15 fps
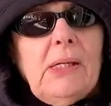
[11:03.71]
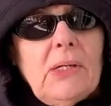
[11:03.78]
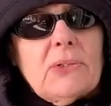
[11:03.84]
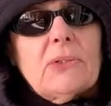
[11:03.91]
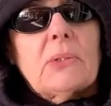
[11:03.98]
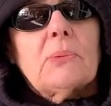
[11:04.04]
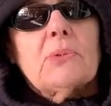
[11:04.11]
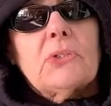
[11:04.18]

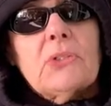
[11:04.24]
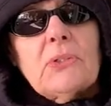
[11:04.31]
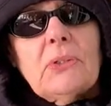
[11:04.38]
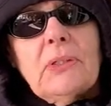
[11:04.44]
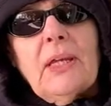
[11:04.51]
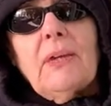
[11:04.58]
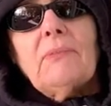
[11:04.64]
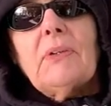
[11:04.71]
So we're just going
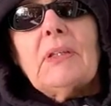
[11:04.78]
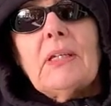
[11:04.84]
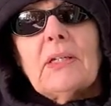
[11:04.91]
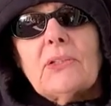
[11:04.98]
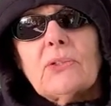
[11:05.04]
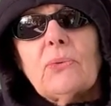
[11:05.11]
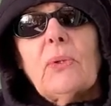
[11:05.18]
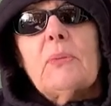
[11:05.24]
to have to
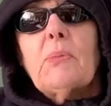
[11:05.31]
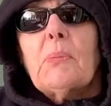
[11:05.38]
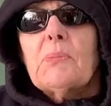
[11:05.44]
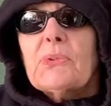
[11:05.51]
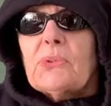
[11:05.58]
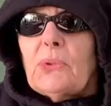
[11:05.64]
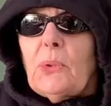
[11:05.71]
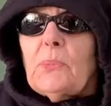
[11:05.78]
catch Grandma
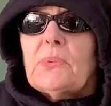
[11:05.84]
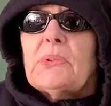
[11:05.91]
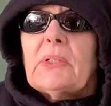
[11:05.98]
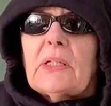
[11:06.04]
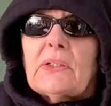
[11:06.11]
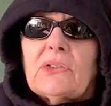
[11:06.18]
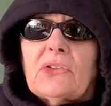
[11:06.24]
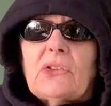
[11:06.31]
Snoops
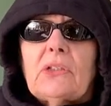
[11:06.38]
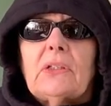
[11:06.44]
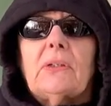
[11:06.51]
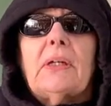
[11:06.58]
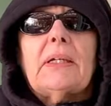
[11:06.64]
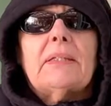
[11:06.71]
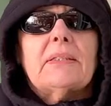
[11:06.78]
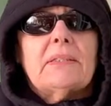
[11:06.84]
next year
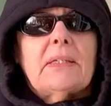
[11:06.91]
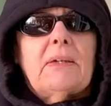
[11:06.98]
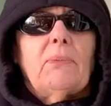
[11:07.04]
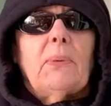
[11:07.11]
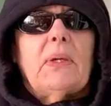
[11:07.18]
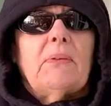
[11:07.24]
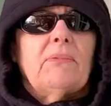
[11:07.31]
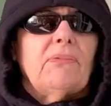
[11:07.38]
and see if
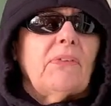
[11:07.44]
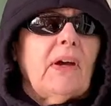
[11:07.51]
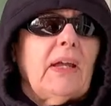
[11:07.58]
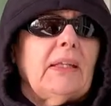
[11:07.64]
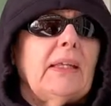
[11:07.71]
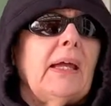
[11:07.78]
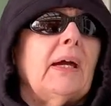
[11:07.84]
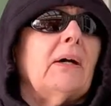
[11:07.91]
we can
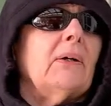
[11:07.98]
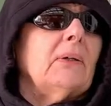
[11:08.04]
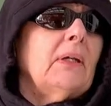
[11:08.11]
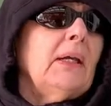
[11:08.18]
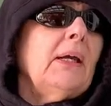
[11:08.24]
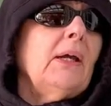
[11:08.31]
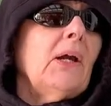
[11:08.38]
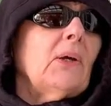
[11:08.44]
find out
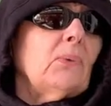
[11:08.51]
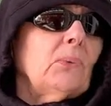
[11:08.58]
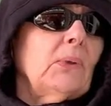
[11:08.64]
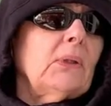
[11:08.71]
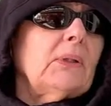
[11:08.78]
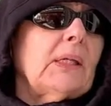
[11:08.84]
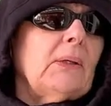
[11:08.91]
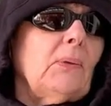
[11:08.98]

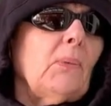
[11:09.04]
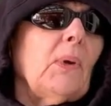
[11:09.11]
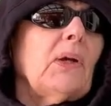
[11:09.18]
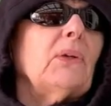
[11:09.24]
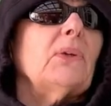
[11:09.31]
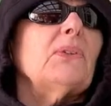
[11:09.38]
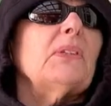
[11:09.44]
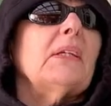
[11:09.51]
really what
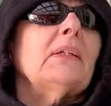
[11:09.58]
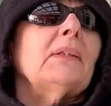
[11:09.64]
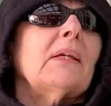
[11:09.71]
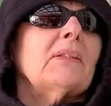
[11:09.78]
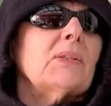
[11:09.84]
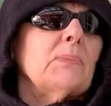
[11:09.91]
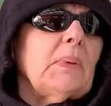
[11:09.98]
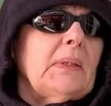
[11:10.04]
goes in that
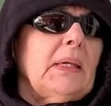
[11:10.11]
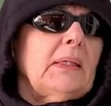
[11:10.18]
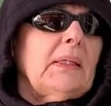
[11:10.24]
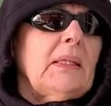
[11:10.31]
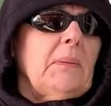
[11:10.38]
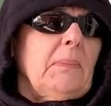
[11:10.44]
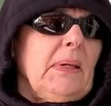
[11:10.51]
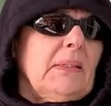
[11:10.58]
spaghetti
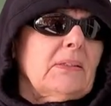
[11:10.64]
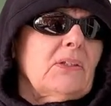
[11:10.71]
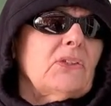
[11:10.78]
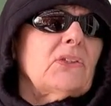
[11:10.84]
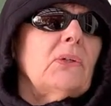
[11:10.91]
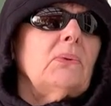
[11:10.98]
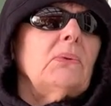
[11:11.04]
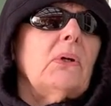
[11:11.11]
that makes it
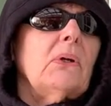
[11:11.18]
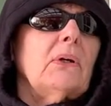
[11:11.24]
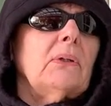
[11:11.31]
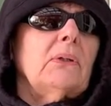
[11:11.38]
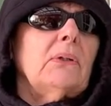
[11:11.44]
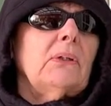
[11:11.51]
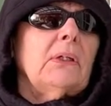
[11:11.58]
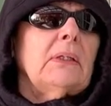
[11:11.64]
so darn
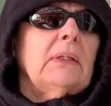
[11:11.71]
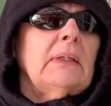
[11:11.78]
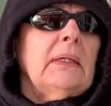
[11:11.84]
good.